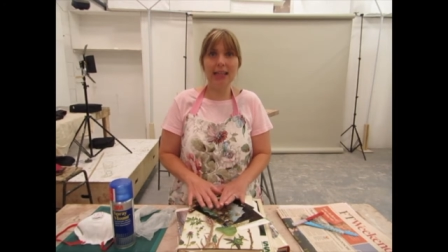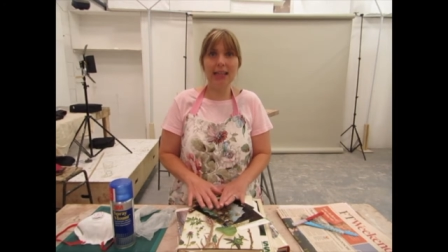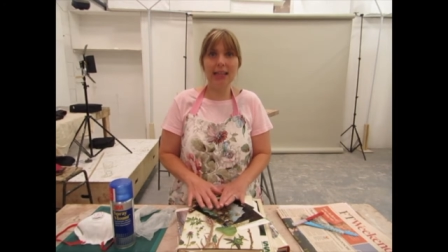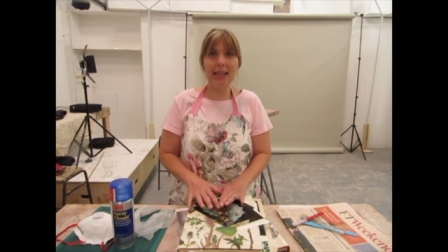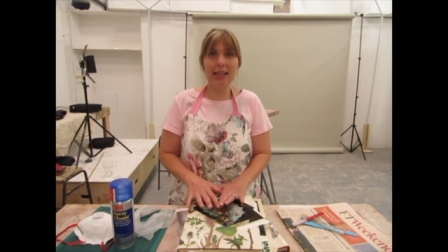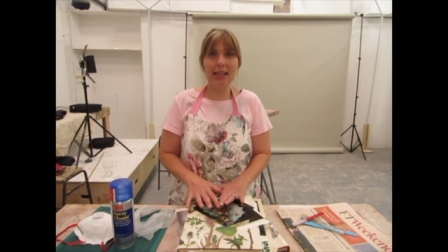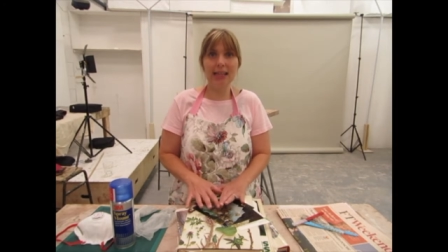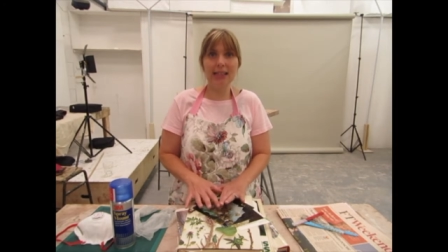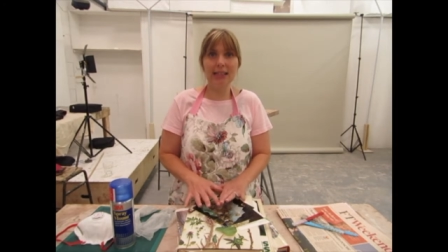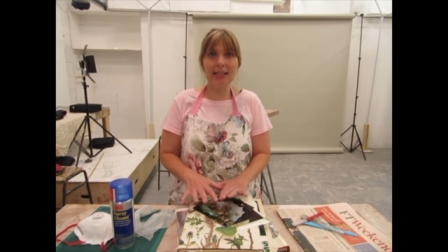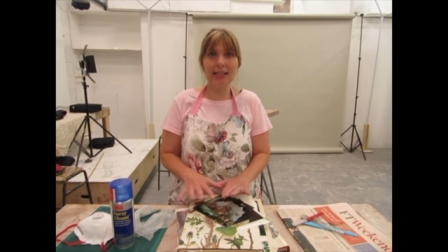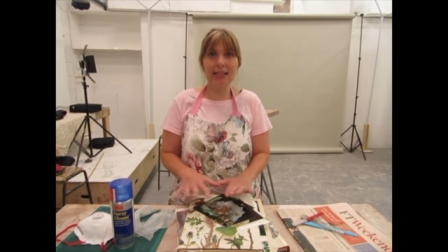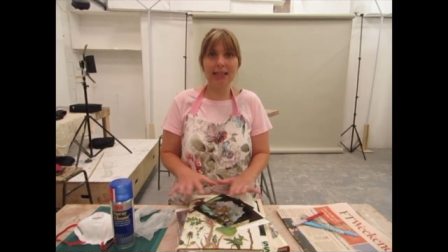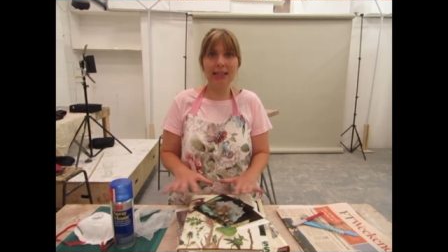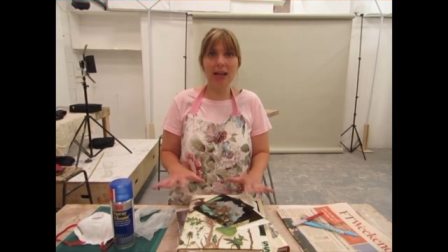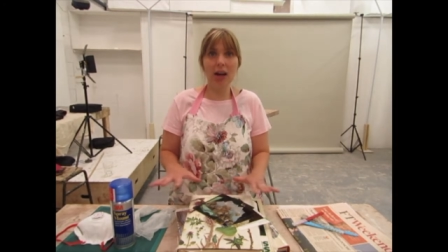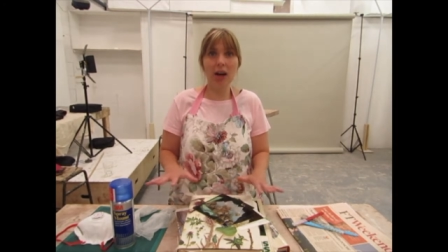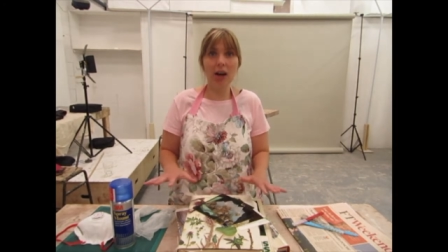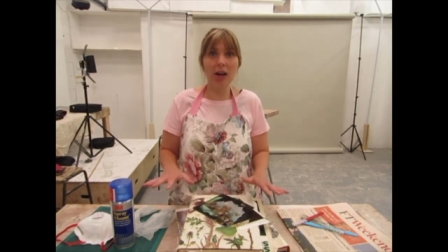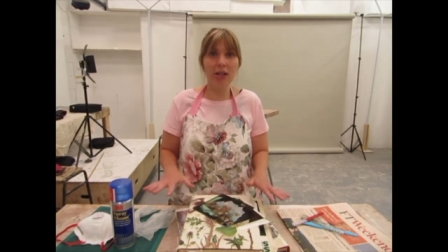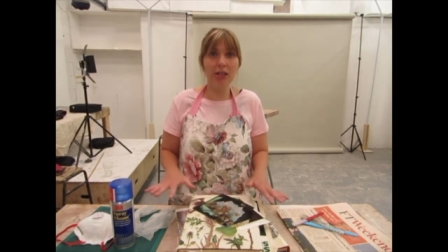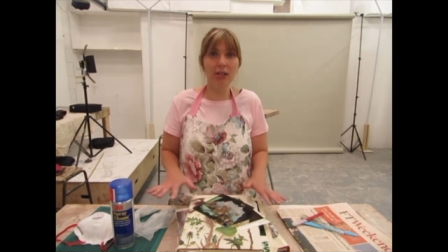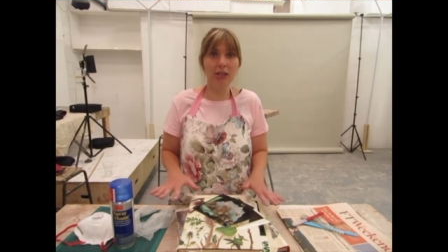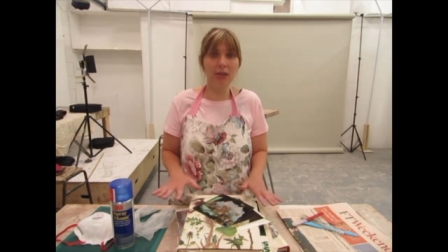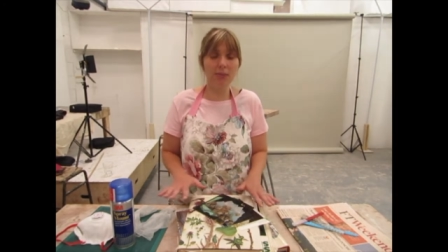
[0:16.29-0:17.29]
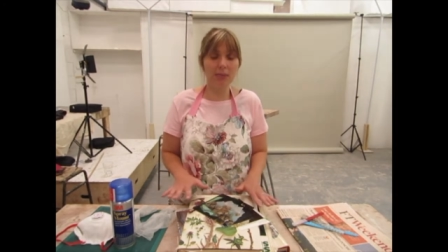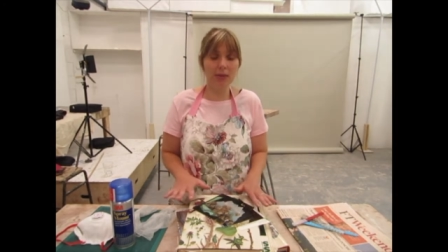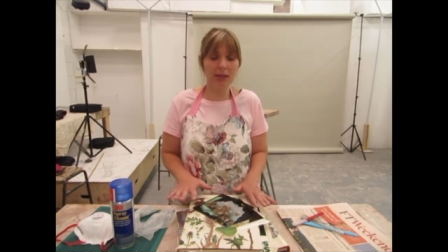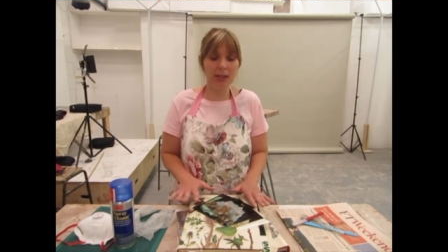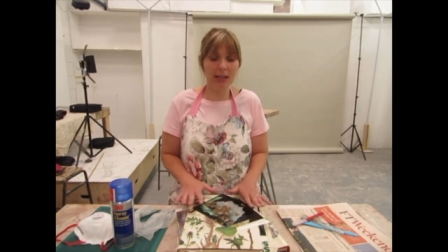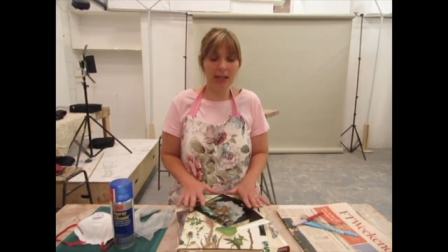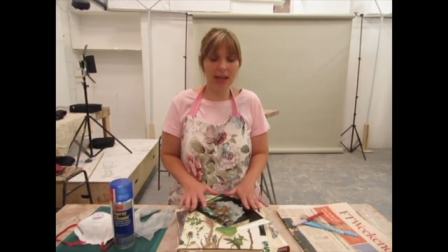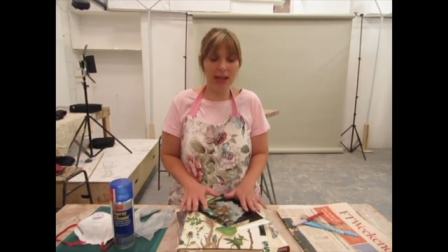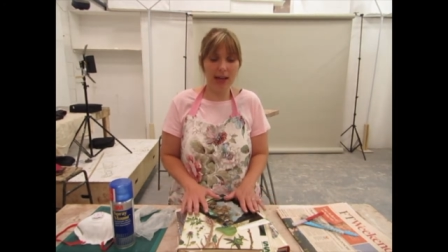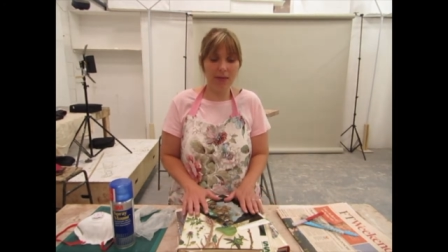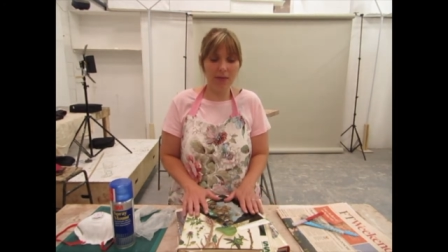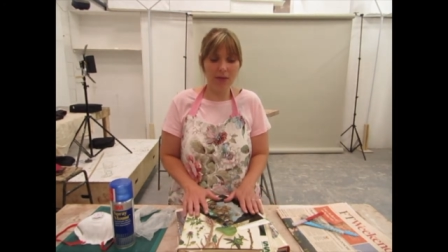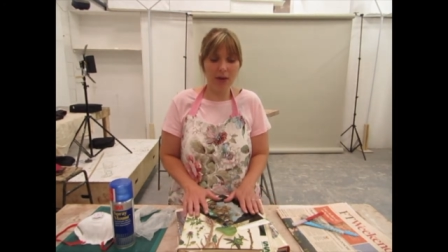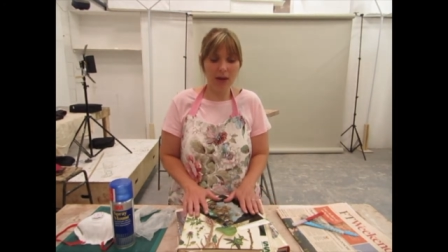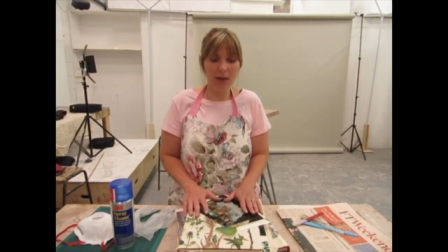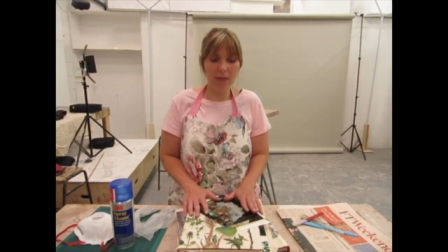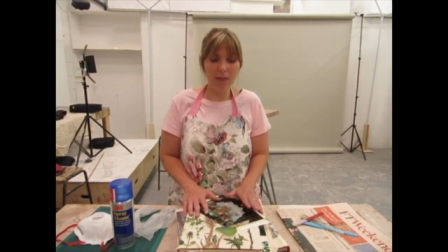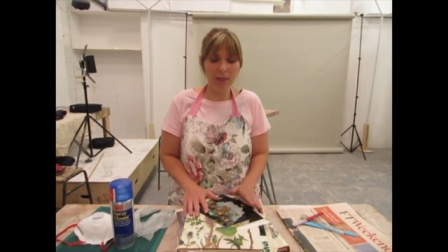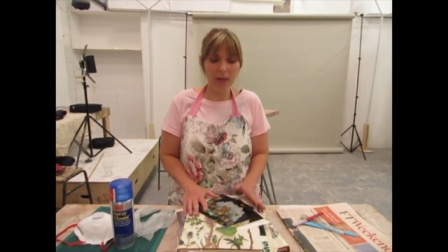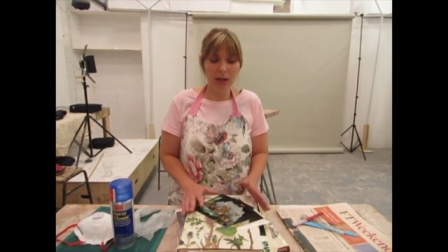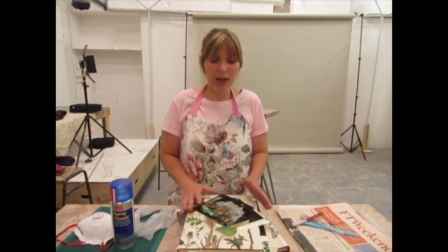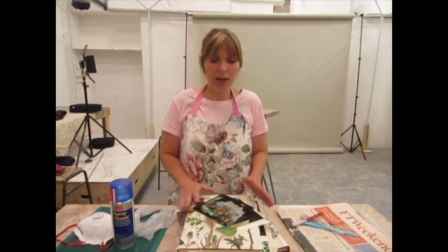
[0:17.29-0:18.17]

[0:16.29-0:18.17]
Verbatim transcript: these items together.